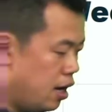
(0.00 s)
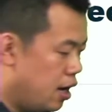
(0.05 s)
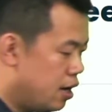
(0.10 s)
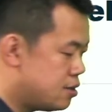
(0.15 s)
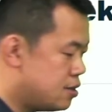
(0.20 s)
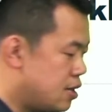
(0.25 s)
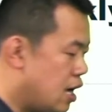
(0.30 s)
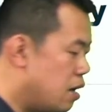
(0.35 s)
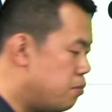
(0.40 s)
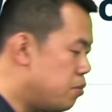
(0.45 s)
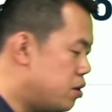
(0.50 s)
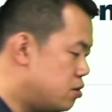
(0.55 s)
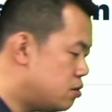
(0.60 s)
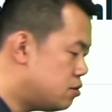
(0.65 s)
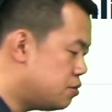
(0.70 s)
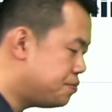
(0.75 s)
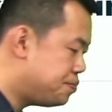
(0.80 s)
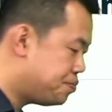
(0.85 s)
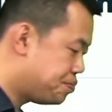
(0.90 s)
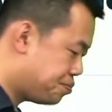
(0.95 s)

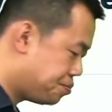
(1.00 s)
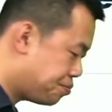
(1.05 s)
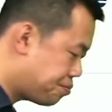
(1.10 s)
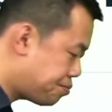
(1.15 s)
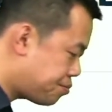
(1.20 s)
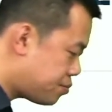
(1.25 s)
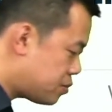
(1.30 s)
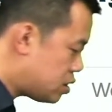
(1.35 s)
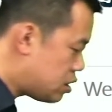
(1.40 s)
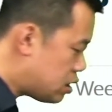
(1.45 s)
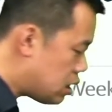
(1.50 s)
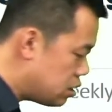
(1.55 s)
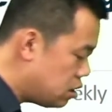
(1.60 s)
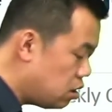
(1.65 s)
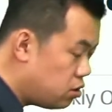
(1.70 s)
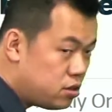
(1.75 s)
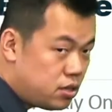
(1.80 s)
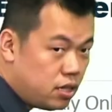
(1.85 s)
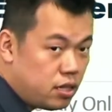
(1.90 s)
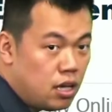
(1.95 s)
assignment.
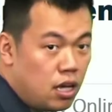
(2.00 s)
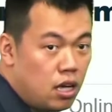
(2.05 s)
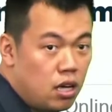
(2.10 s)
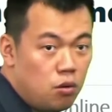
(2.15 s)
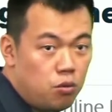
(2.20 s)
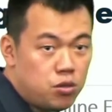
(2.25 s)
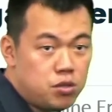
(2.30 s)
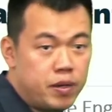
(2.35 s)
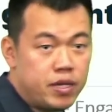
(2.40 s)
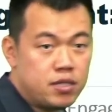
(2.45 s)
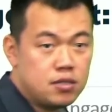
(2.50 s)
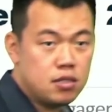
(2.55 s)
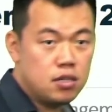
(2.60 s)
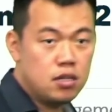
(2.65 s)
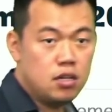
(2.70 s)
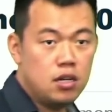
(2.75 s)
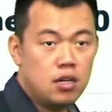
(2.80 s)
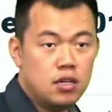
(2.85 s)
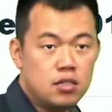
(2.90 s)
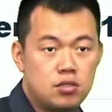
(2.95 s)
So which means
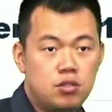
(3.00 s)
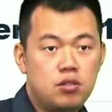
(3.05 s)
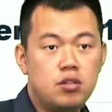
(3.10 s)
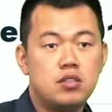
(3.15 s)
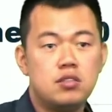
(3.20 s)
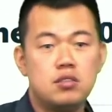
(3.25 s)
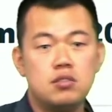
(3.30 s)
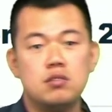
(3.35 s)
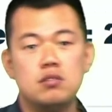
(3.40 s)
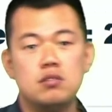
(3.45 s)
students,